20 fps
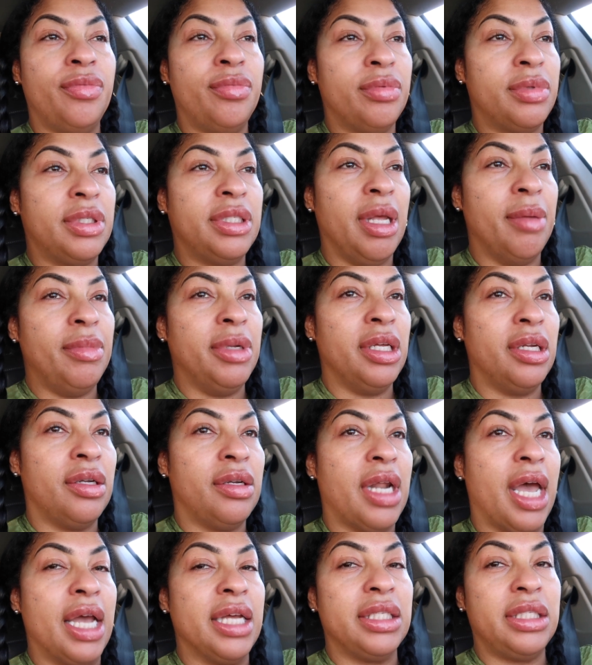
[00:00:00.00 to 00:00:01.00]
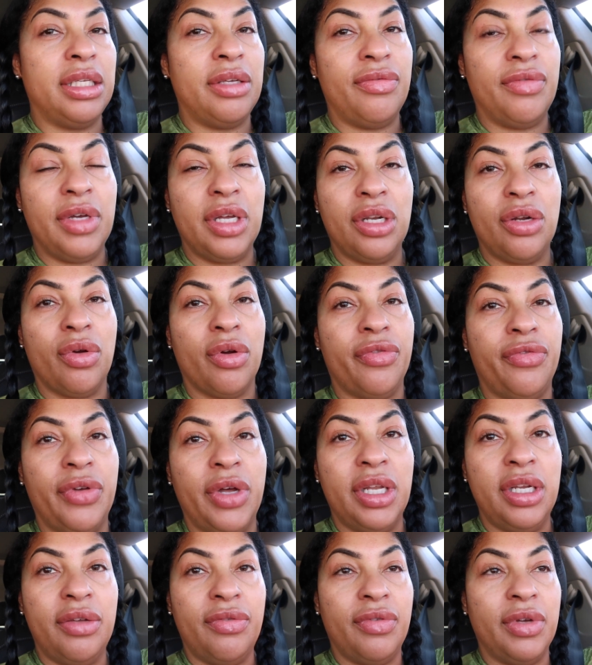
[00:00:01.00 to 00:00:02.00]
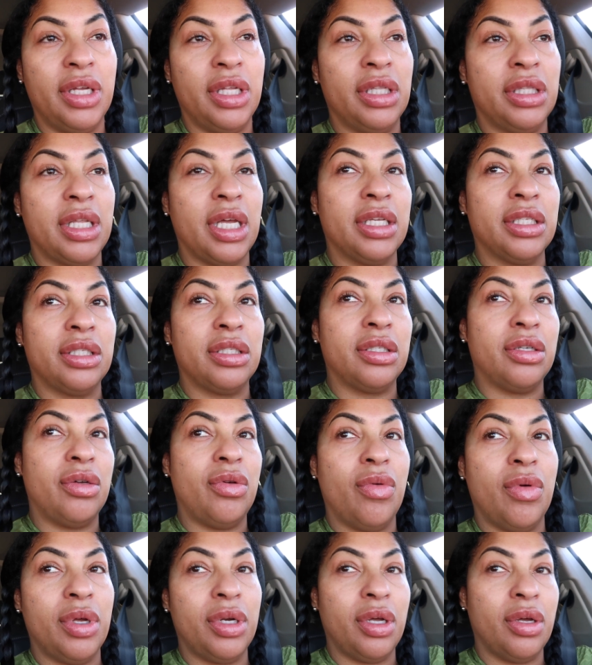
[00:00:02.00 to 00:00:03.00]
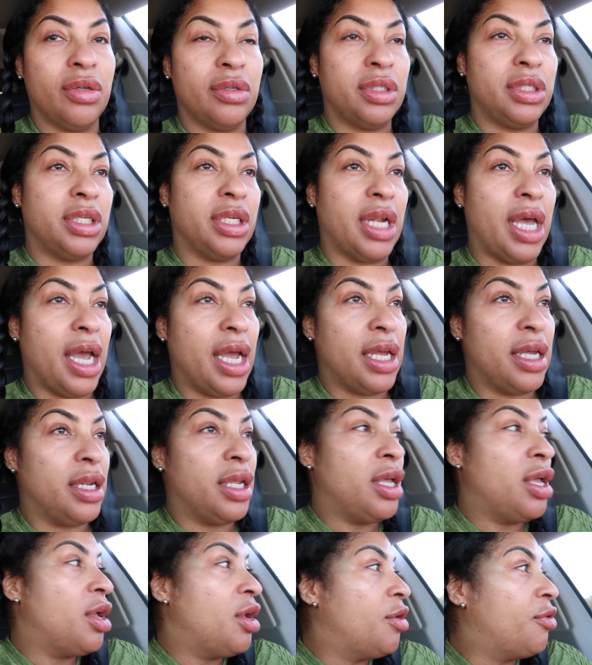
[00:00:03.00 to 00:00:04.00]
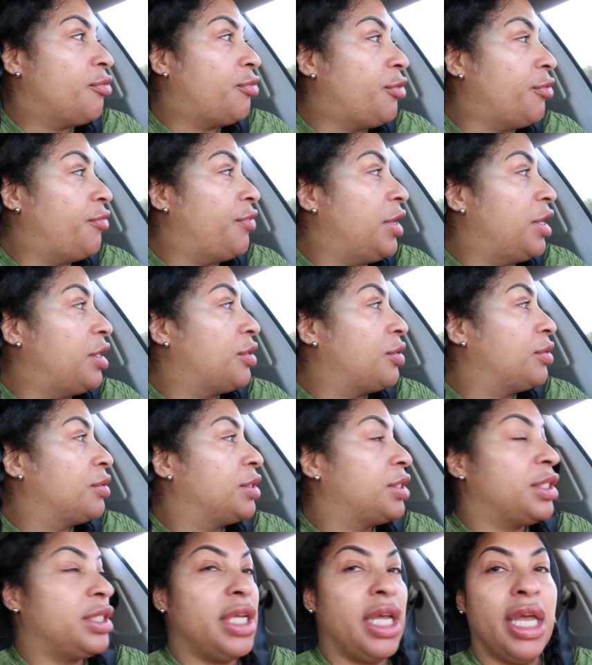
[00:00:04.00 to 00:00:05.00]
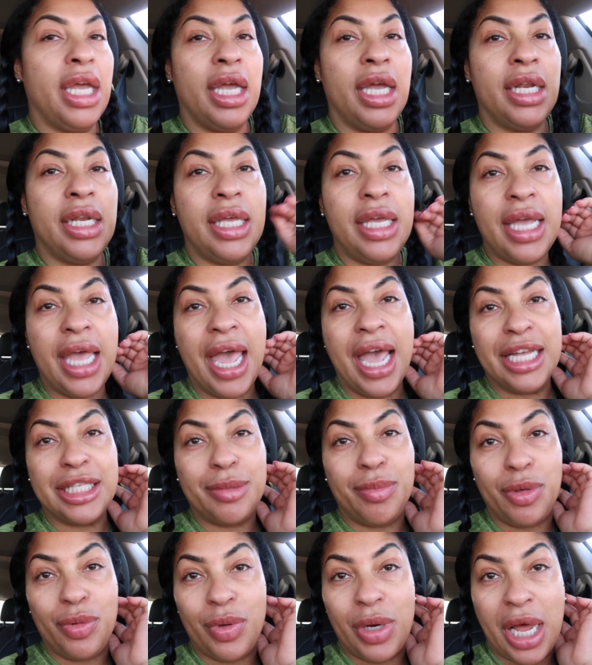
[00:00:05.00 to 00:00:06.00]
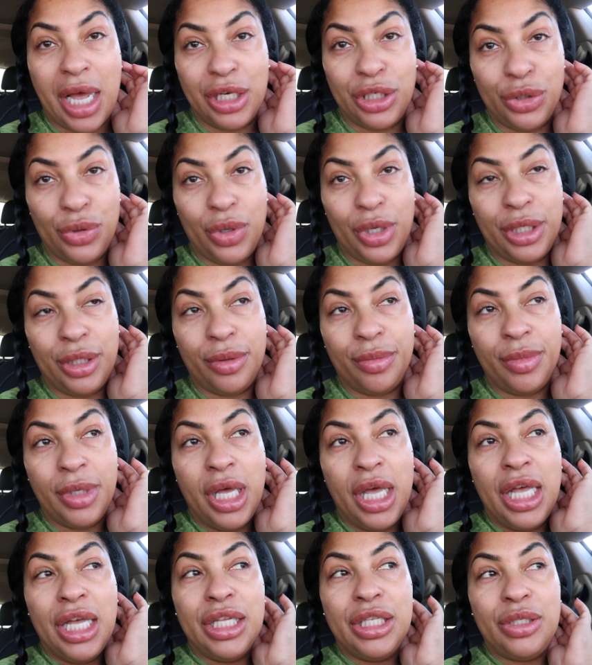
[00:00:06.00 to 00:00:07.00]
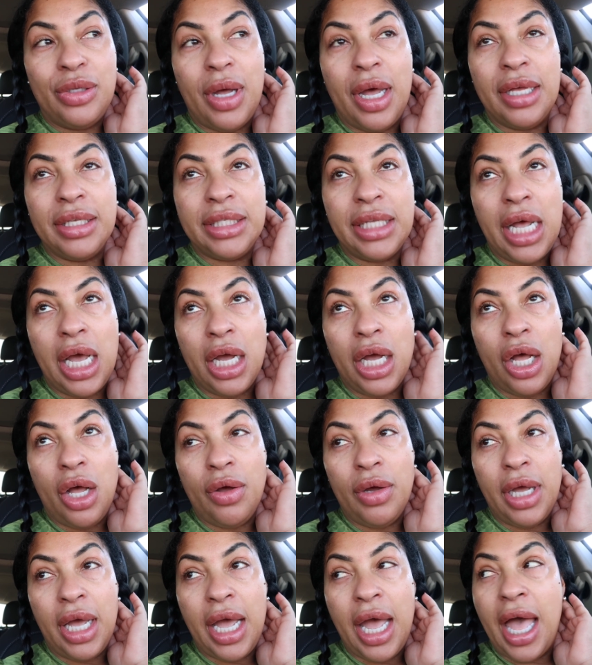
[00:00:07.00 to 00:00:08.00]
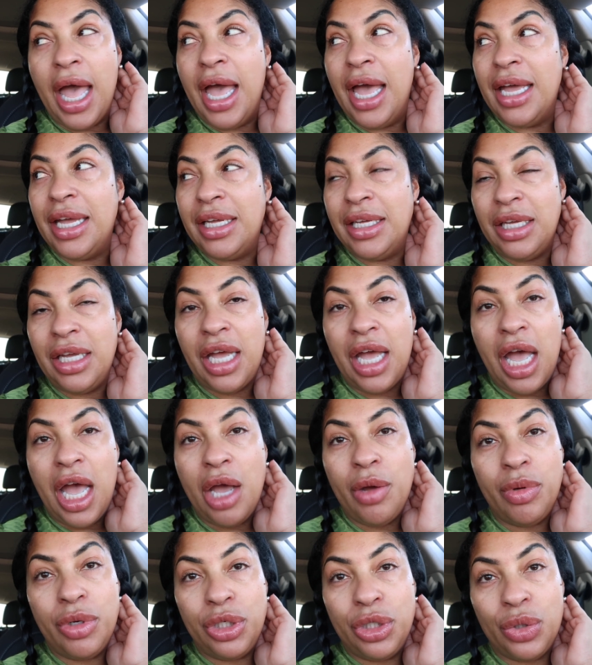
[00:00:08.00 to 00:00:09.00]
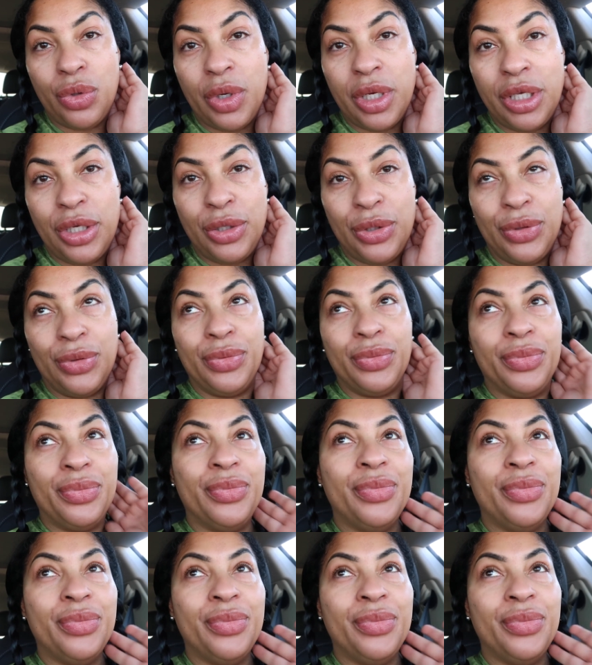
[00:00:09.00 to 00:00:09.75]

some little nice event or fun event that's going on tonight for veterans, and he asked me will I join them. So I was like, okay, I will join you.